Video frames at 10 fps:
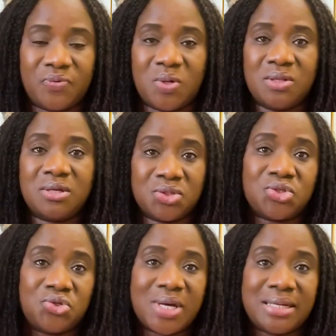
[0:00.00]
of all,
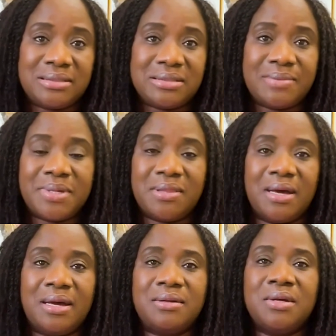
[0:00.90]
because you can determine
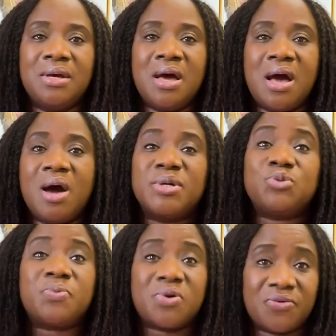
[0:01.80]
that, how
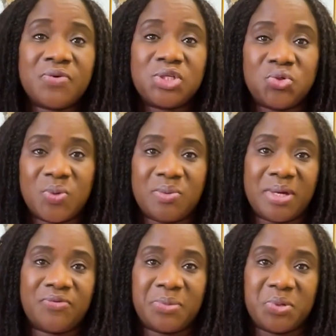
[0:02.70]
much profit you want to
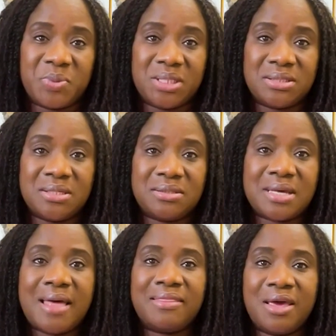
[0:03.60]
make from your
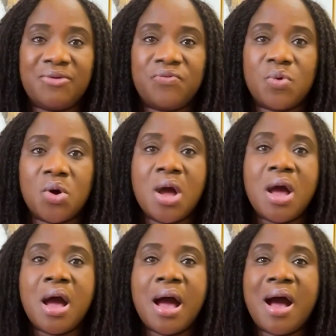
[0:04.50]
business, and therefore
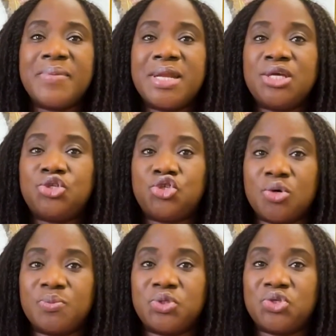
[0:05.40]
how many
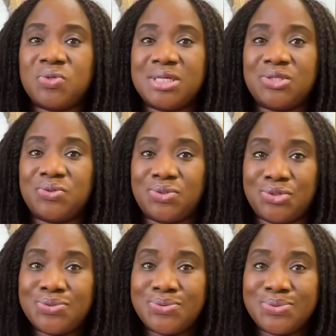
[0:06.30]
jobs do you need to
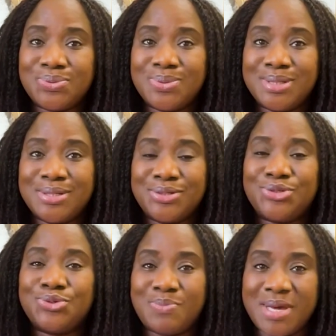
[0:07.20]
do
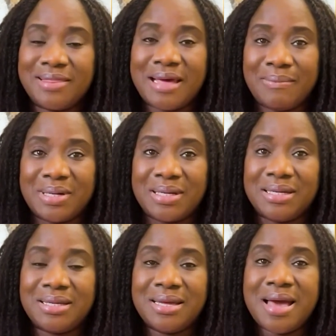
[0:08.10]
to make that
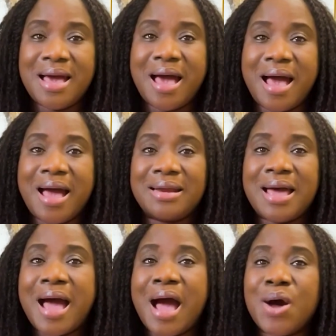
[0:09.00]
money,
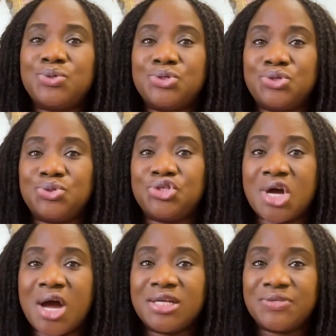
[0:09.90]
and how do you
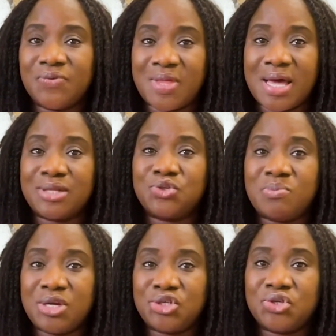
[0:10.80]
charge for that
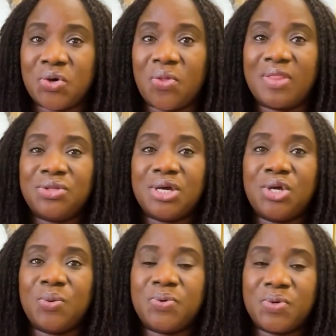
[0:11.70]
to make sure that
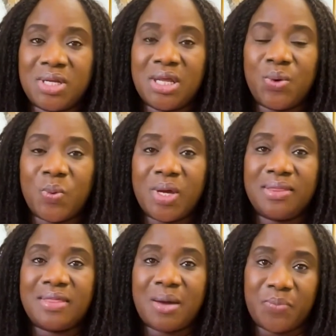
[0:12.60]
you're putting
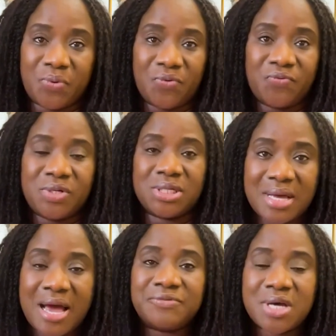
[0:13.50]
away that profit
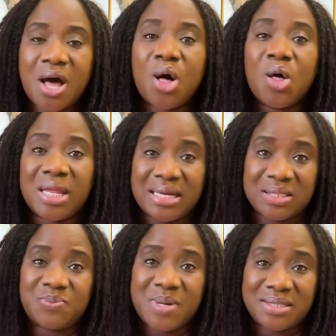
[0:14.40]
after all
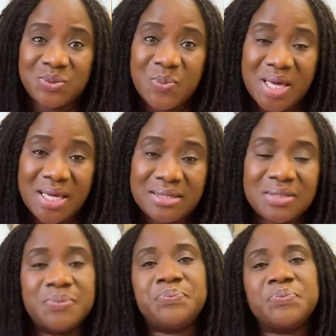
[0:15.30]
expense paid.